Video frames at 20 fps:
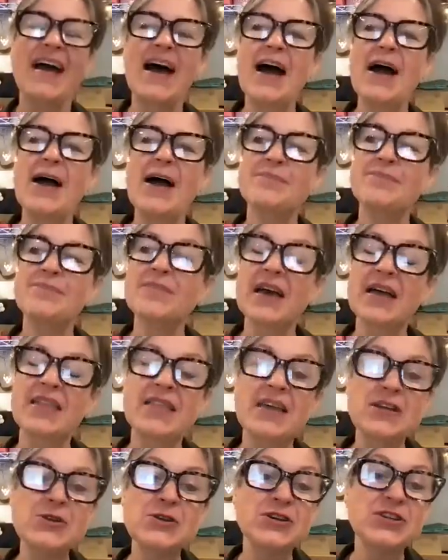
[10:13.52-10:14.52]
And
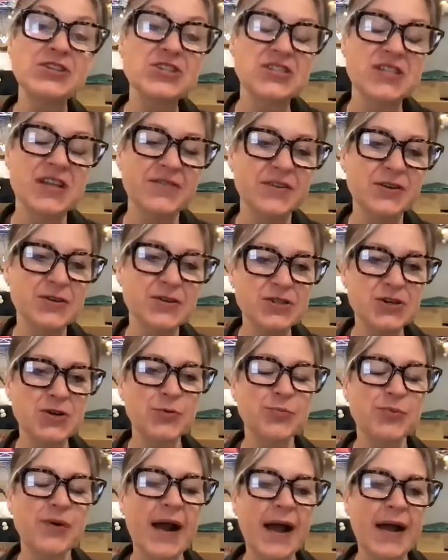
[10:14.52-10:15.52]
then you can just have a good
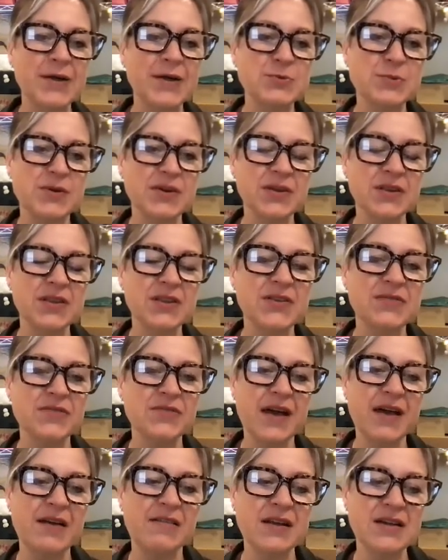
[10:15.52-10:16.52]
old browse. The
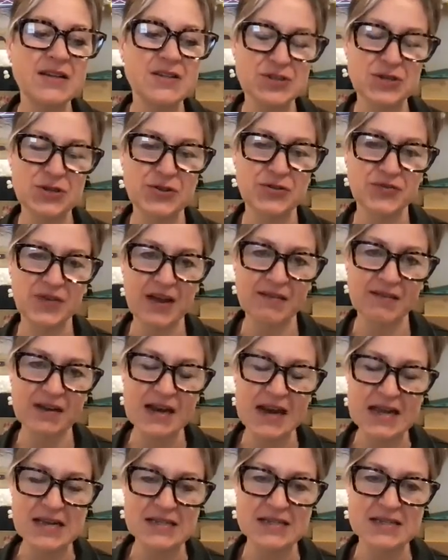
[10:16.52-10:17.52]
fairy and tooth fairy
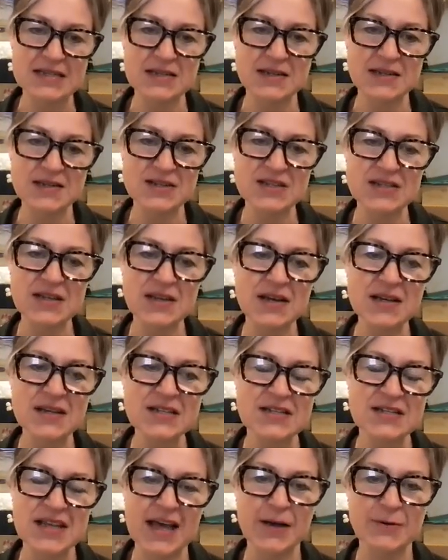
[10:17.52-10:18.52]
letters are
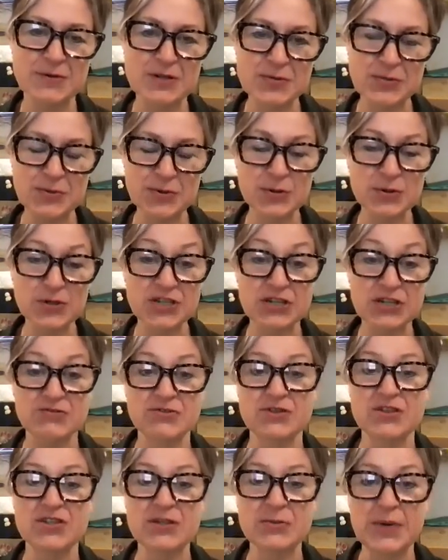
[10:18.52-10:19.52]
designed to help support
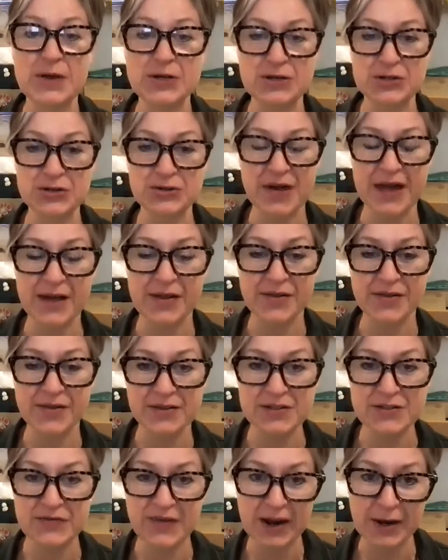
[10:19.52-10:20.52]
children's emotional health
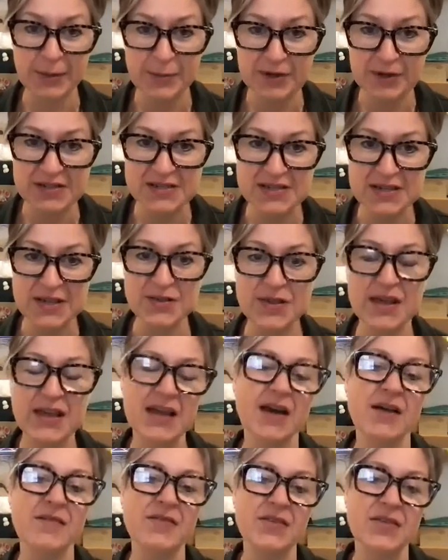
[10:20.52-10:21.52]
and development. So they
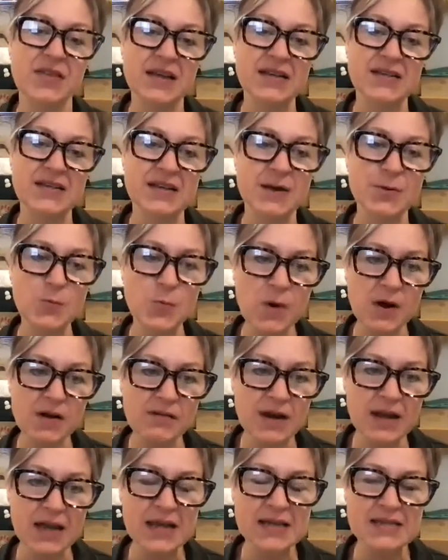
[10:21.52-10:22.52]
cover things like
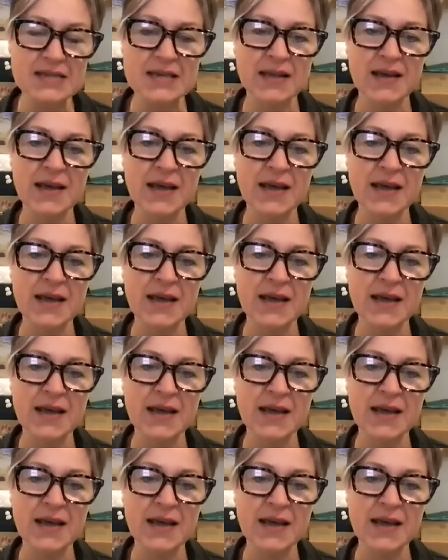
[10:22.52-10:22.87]
worries,